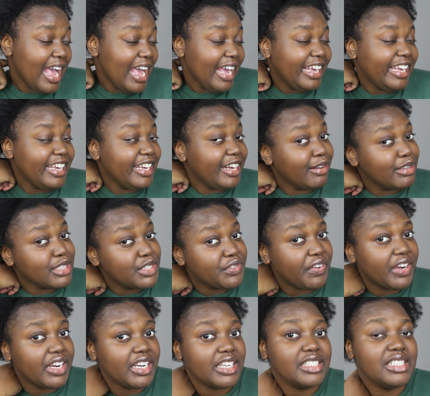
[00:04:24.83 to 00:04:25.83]
He goes
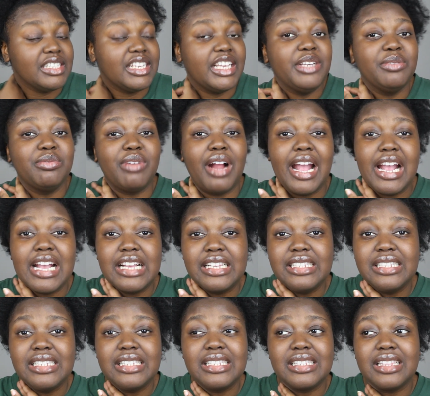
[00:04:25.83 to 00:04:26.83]
first. He
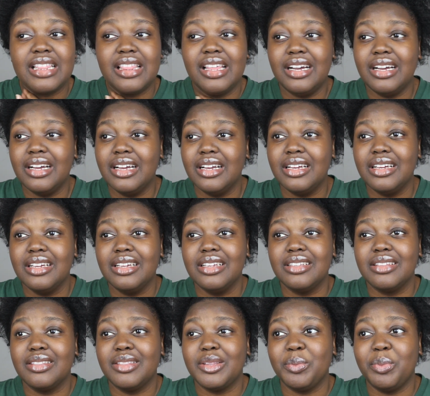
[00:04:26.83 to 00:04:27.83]
ranks
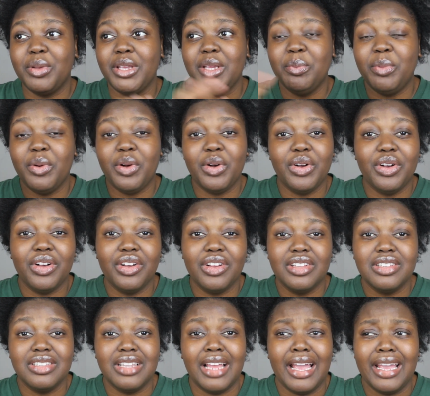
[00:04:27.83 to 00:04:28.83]
the
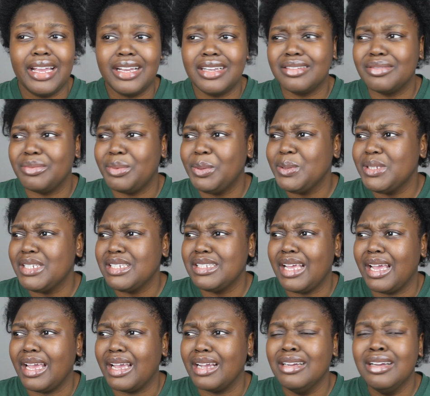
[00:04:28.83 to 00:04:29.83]
people, like, what was he
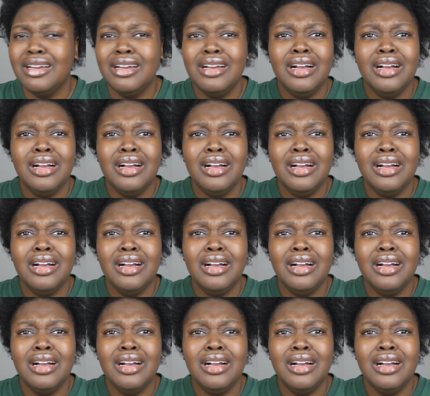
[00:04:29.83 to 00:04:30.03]
saying?